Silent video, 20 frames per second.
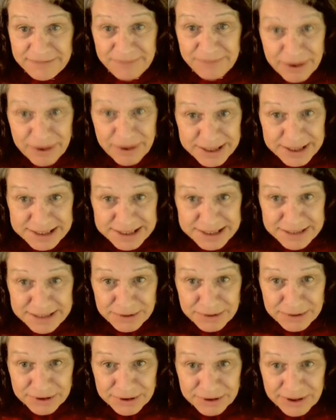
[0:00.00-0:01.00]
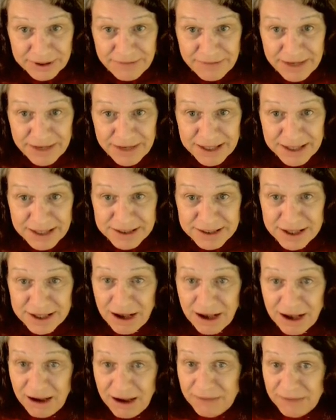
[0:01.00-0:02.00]
very similar events
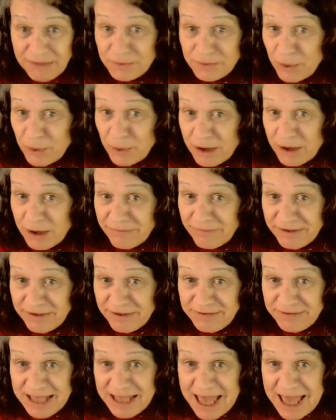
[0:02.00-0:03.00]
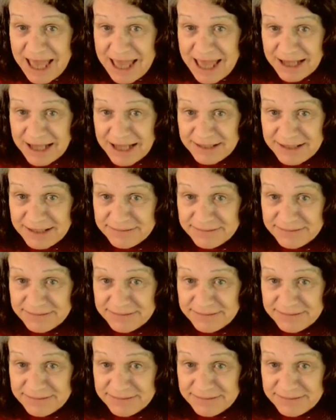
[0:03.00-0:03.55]
of twelve fifty-eight?